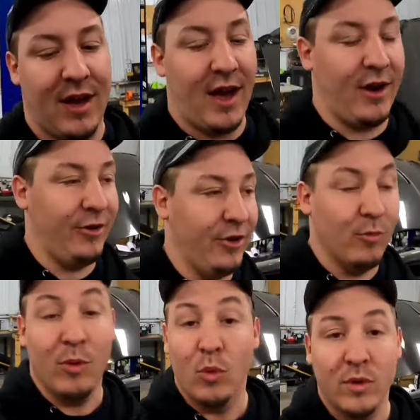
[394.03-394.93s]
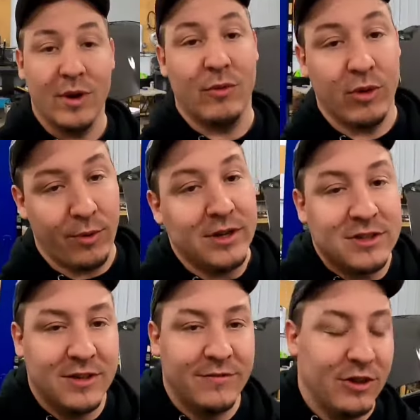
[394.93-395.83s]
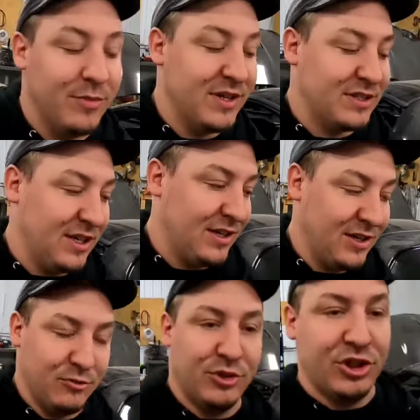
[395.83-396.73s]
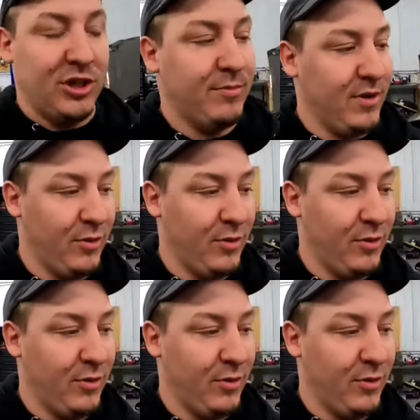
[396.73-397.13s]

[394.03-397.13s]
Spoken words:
I don't know, but we risked it for the biscuit because we're cheap